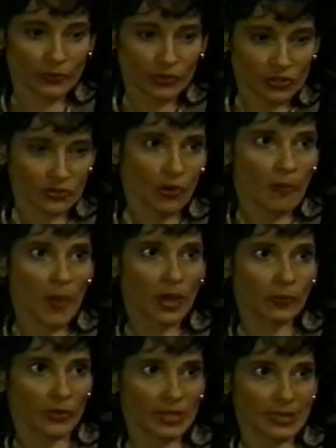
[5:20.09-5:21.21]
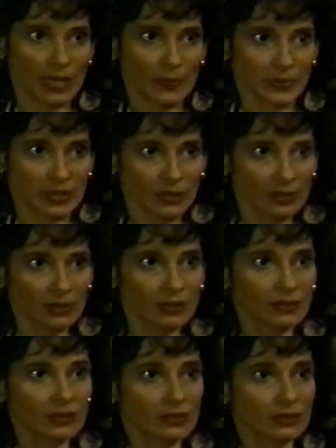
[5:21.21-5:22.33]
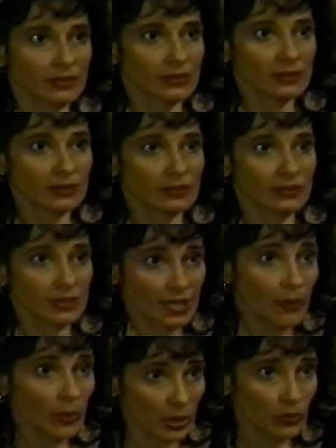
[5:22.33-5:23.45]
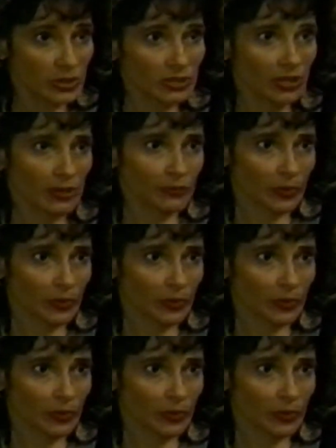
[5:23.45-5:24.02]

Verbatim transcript: through the straw mat where I slept. Is that what you wish to hear